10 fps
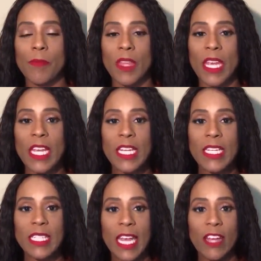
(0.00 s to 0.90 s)

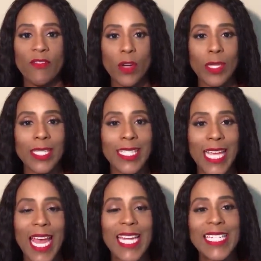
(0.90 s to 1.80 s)
a very
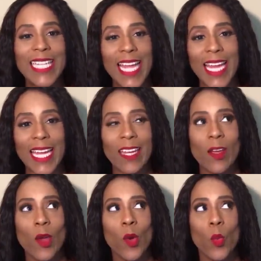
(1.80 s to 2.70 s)
sad day
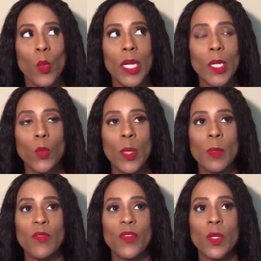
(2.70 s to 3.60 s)
when
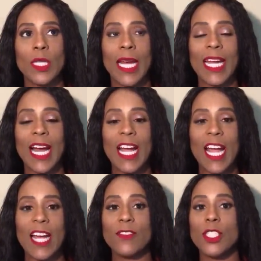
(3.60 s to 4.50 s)
women feel like I
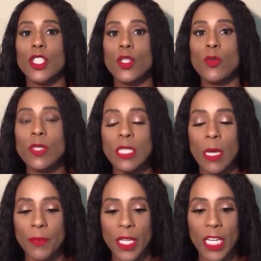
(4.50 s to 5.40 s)
have to do
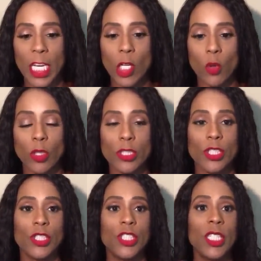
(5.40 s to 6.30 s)
something in order
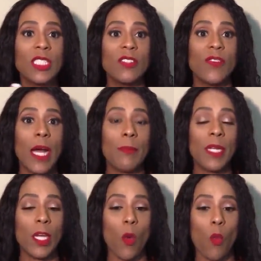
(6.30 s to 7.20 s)
to justify
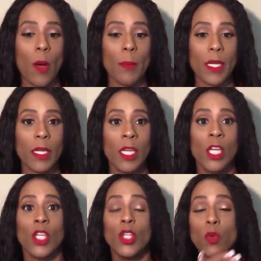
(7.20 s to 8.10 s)
being a woman.
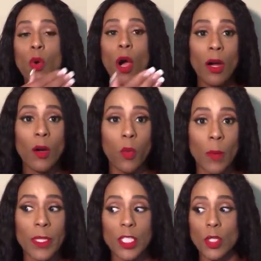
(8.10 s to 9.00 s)
You are a
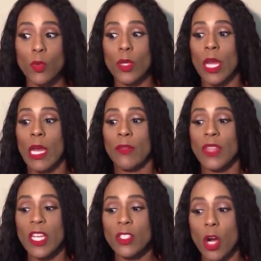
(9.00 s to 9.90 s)
woman, so
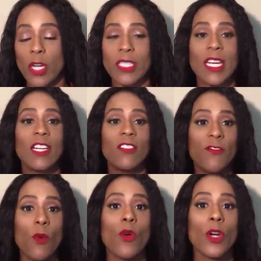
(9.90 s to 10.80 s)
things are done
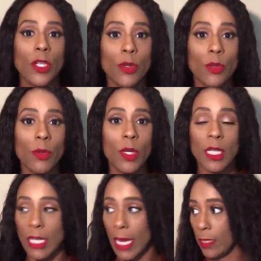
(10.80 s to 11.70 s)
for you.
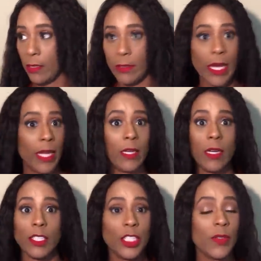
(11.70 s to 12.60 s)
Like
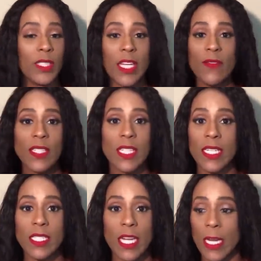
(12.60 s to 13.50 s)
Shira Seven said
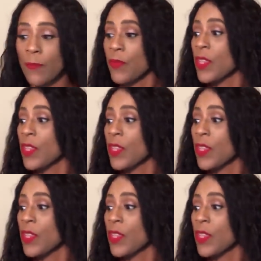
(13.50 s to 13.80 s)
today,